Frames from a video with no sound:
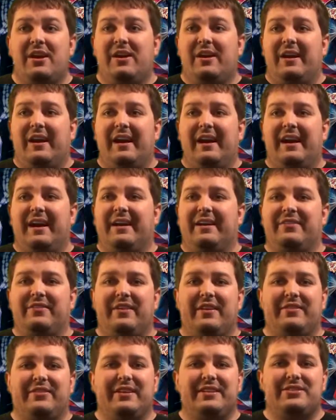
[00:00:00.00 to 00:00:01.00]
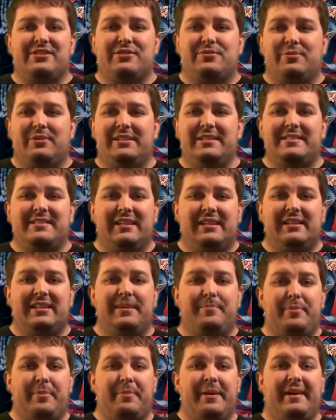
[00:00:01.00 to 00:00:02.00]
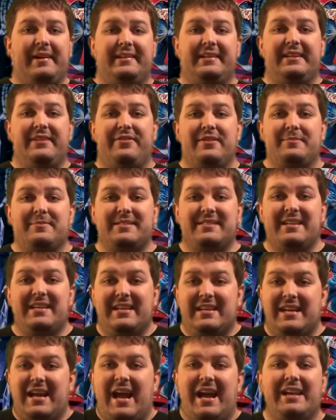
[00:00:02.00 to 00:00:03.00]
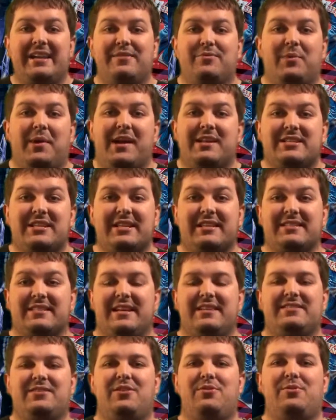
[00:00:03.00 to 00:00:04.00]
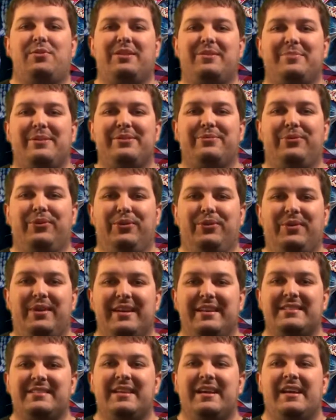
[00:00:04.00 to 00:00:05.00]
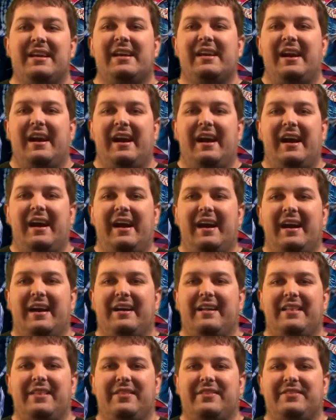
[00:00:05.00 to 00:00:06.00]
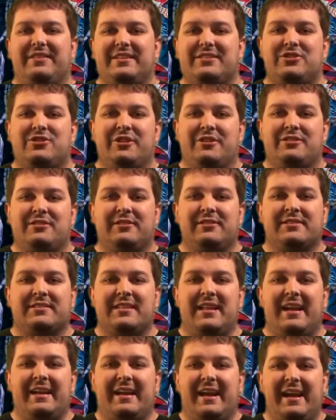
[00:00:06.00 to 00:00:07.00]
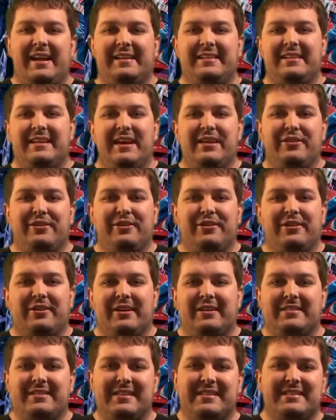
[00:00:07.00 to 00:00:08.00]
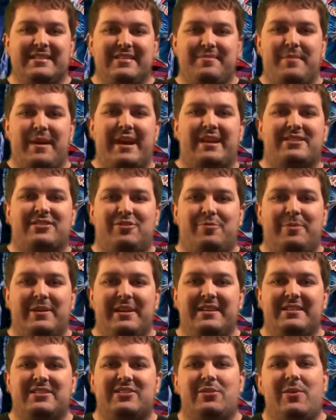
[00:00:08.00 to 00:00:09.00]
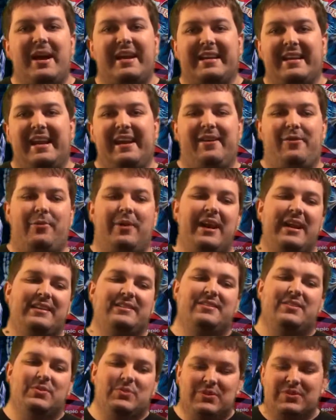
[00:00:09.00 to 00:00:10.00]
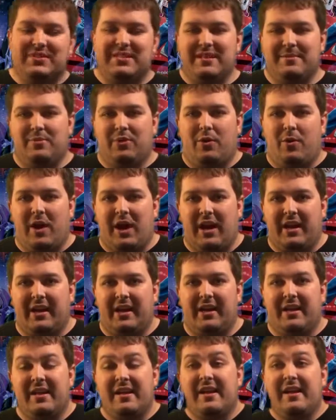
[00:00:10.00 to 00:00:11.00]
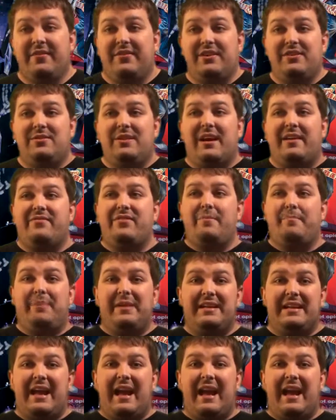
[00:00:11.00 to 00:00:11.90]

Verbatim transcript: Uh, they just released a clip apparently of him singing it. I didn't watch it because I don't want to be ruined. Uh, this just looks like another Disney masterpiece, so I can't wait to see Moana. Then you have the Ben